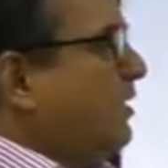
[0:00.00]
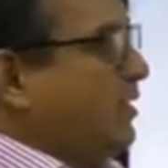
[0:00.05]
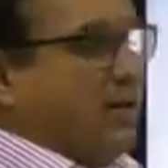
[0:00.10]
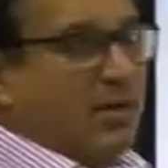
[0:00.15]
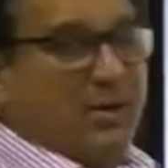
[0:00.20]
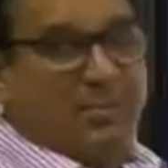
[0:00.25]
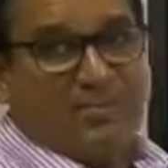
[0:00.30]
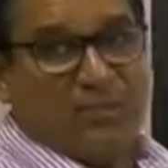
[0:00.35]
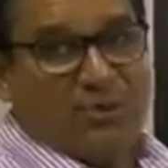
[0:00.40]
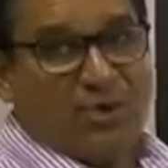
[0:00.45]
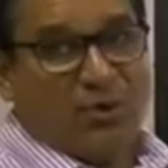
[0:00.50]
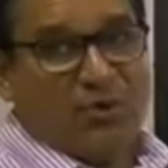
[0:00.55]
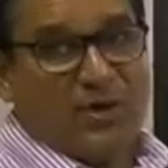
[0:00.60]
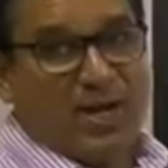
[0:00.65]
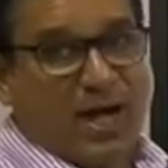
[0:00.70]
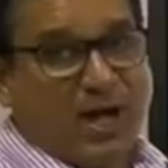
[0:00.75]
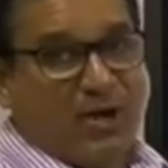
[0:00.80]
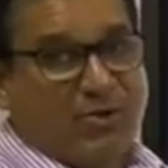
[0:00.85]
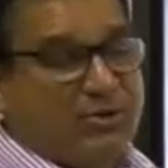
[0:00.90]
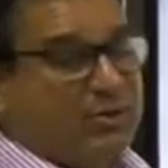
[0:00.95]
A
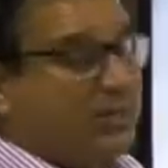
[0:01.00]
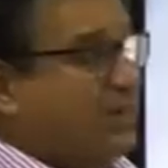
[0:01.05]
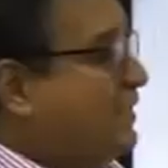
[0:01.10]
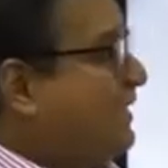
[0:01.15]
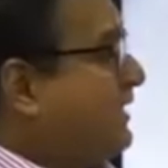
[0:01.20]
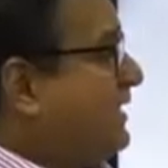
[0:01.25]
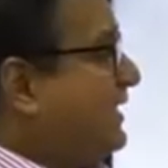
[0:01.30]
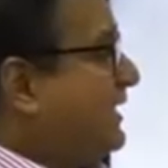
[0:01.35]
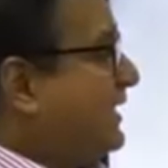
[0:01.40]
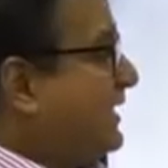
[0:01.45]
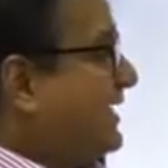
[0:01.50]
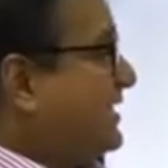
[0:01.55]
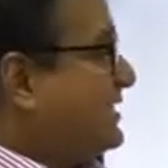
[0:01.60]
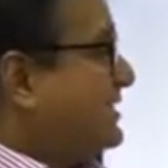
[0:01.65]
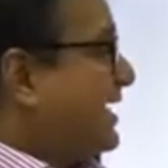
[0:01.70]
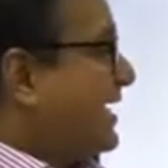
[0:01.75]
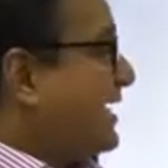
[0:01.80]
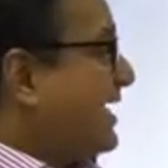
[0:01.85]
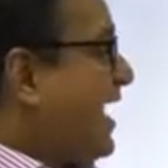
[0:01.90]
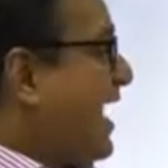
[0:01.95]
pronoun is
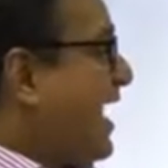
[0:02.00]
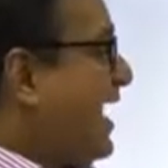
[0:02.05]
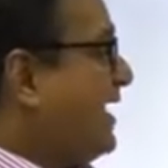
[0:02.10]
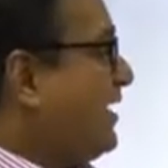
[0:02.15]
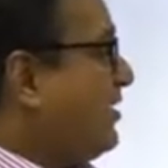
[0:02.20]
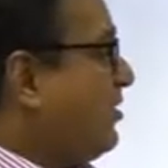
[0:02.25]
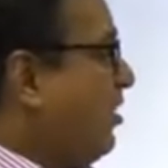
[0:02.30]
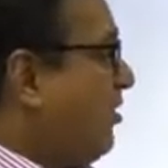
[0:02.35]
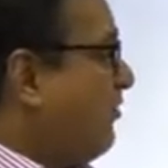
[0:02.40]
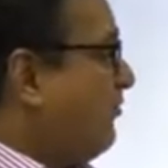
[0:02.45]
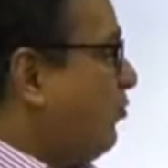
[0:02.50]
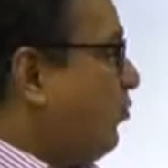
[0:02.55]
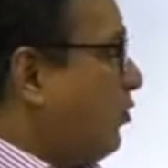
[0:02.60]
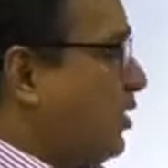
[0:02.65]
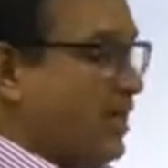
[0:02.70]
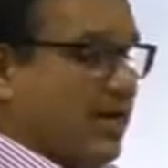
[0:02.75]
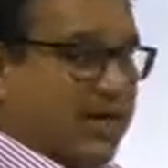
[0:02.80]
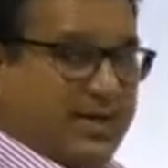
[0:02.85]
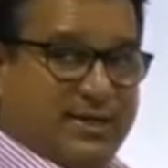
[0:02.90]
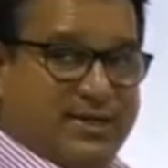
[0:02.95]
a kind of
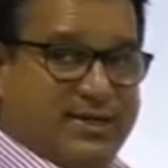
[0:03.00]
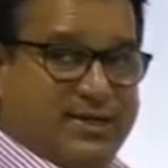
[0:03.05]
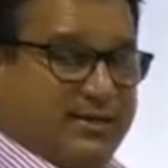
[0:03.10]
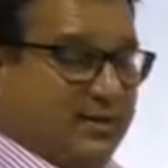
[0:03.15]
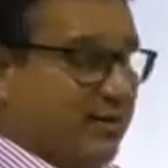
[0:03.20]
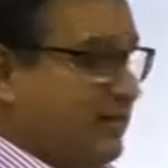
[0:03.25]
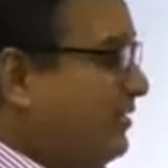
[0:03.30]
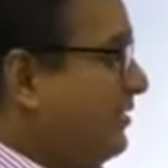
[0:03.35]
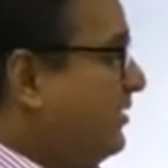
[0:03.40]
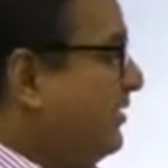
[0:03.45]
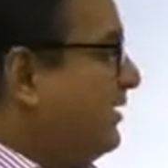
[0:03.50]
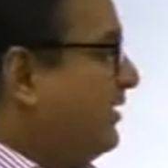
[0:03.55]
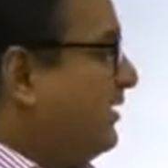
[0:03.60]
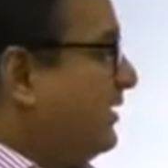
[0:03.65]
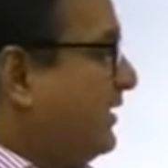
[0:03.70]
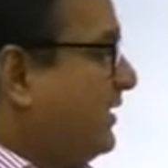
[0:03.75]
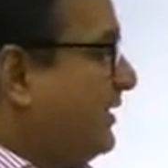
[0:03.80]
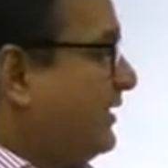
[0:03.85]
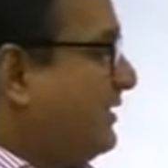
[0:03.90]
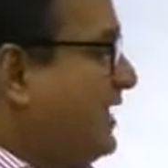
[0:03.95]
word
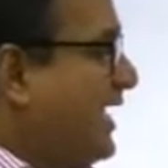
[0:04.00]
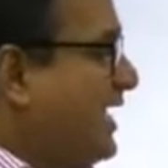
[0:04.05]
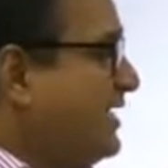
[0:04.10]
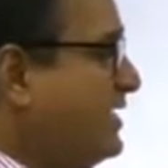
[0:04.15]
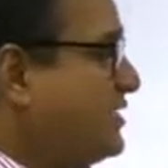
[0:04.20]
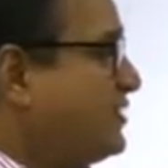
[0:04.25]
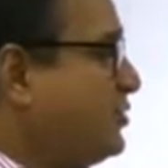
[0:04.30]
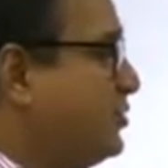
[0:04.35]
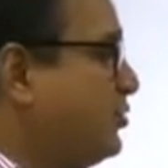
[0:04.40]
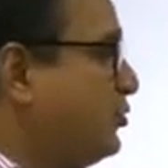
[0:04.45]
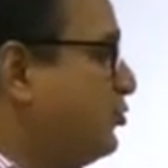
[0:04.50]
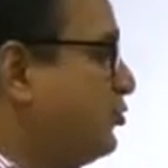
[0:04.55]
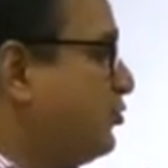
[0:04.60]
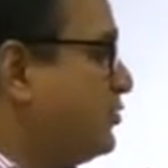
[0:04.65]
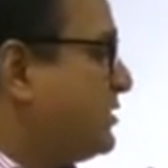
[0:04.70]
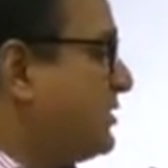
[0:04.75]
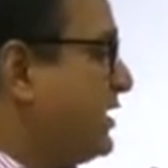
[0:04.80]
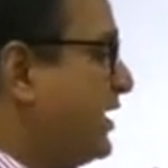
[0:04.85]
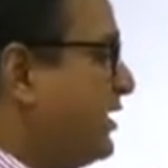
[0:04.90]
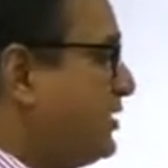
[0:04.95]
that is
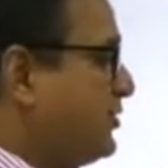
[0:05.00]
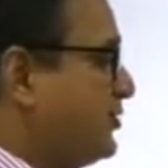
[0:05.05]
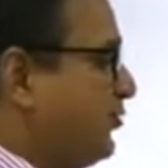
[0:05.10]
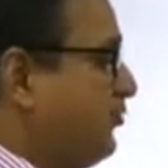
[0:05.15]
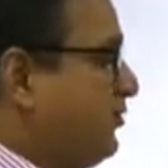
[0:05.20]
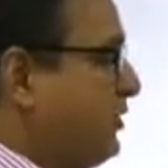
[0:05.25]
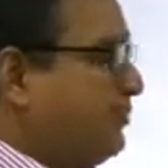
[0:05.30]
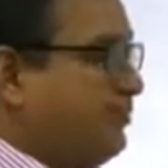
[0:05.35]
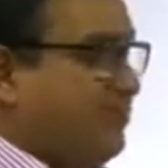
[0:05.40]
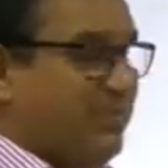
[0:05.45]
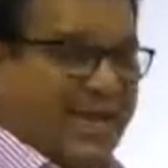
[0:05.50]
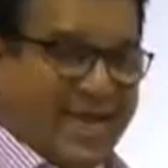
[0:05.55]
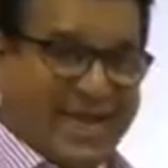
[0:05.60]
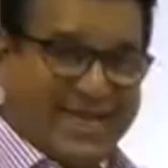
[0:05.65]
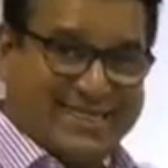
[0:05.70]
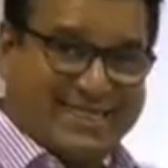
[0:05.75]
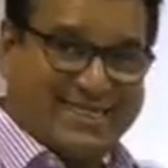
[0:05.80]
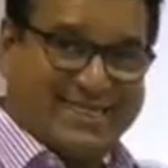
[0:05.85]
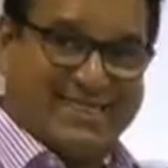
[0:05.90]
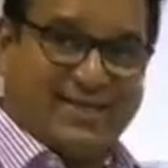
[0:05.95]
used to
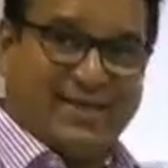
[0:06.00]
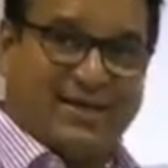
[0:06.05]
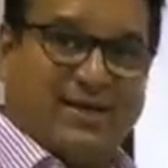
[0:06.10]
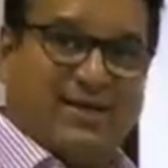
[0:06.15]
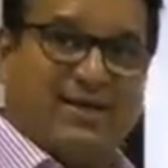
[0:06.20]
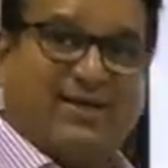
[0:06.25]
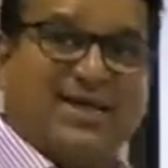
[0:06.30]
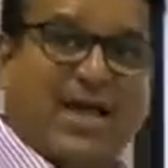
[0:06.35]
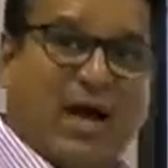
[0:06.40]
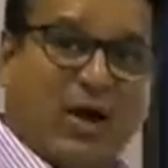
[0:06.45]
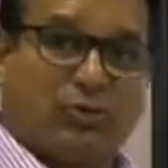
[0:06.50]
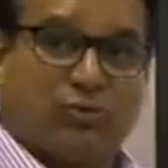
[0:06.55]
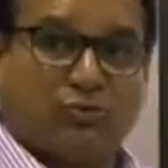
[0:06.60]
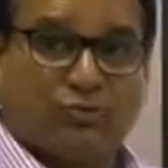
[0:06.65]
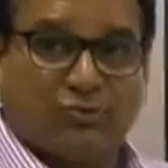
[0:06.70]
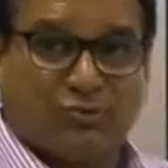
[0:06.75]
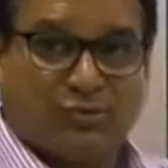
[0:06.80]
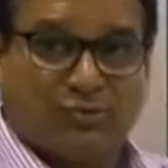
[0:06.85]
replace a noun.